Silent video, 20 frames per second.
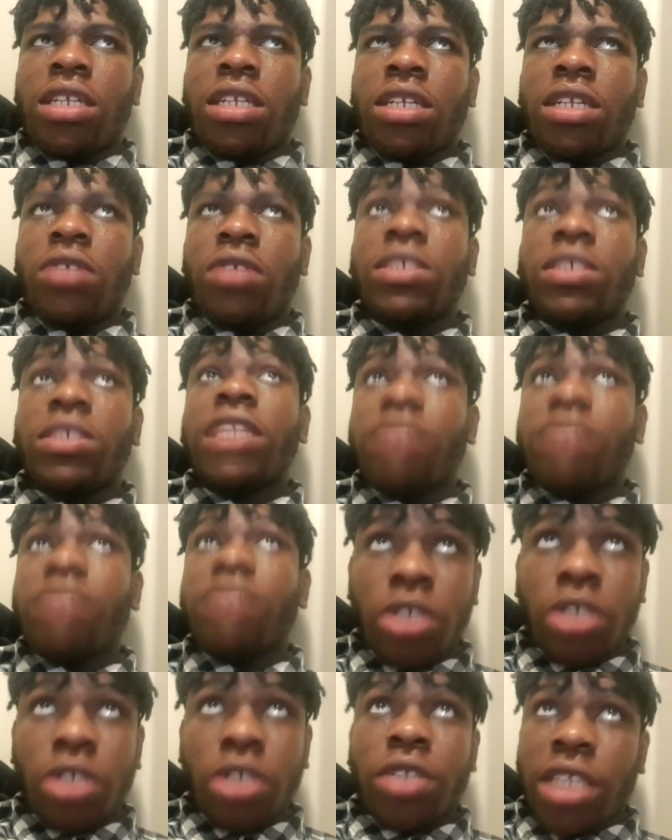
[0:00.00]
no,
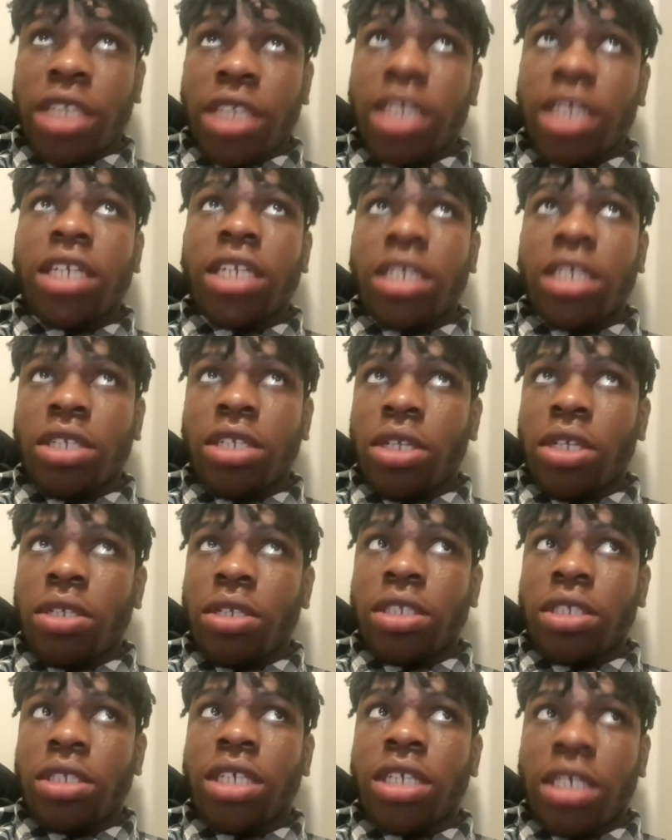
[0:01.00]
700 Canadian
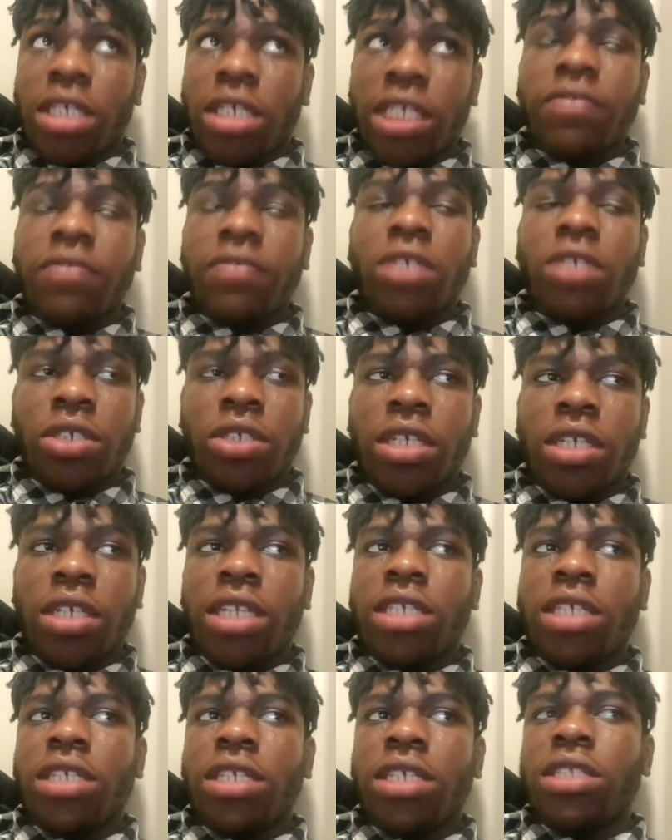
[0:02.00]
dollars. Yeah, 700
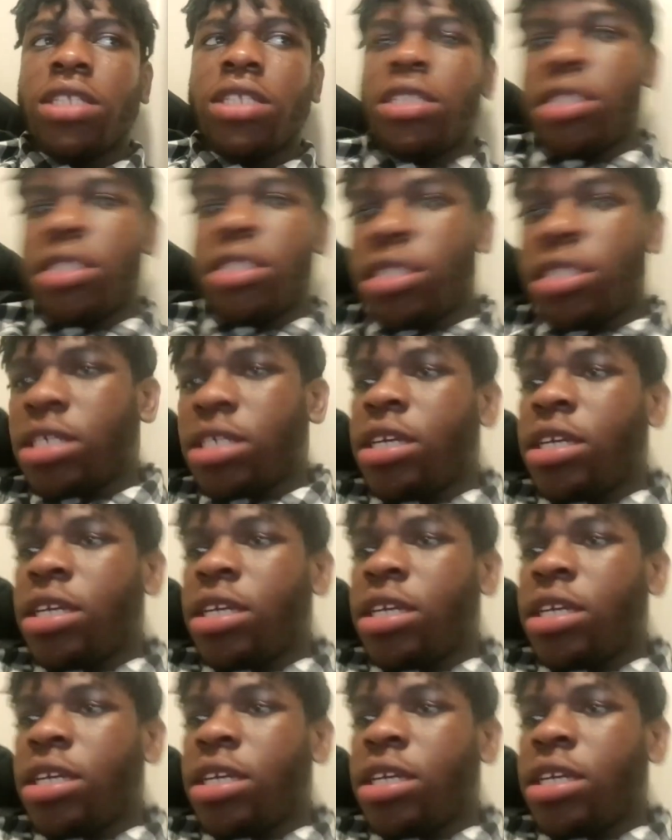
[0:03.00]
Canadian dollars.